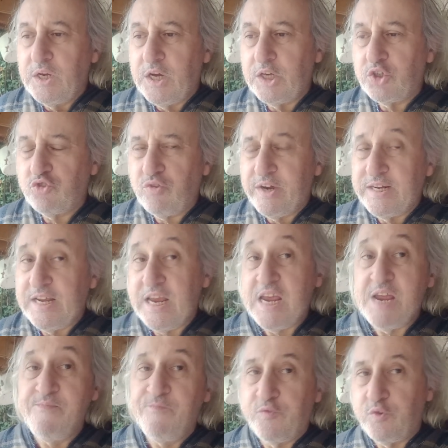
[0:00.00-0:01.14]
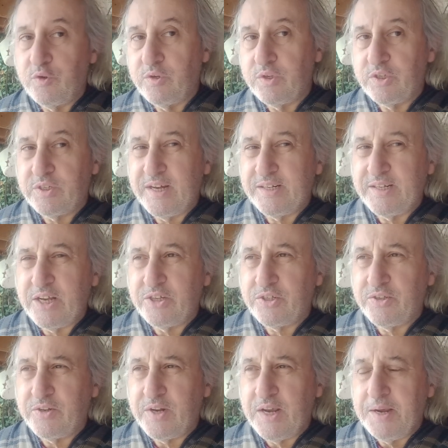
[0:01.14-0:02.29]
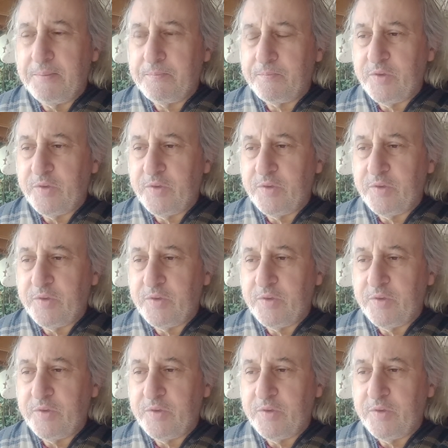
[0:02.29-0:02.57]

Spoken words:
and try and influence their destiny